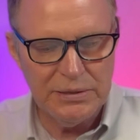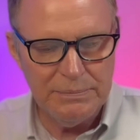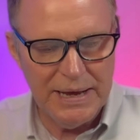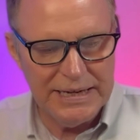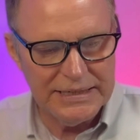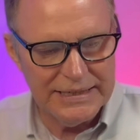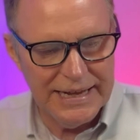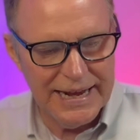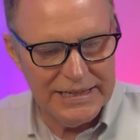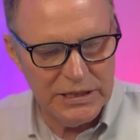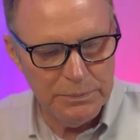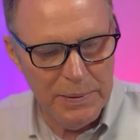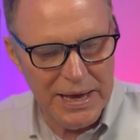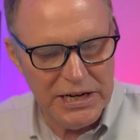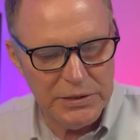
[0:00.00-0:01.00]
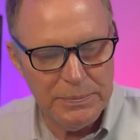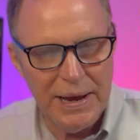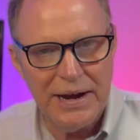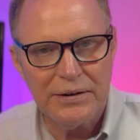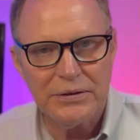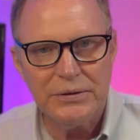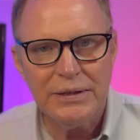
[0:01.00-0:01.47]
imagine that, Spanish
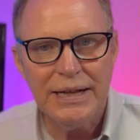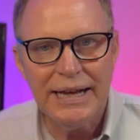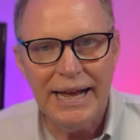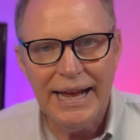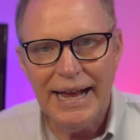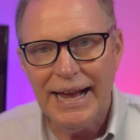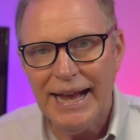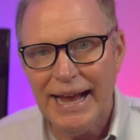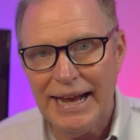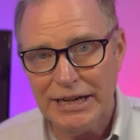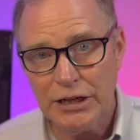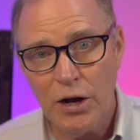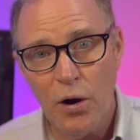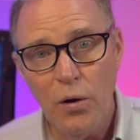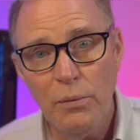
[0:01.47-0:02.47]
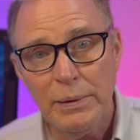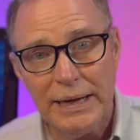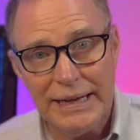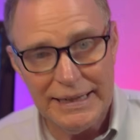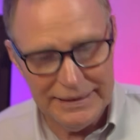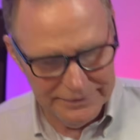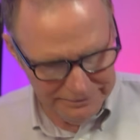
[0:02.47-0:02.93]
mackerel, and
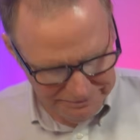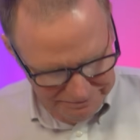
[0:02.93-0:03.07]
cobia.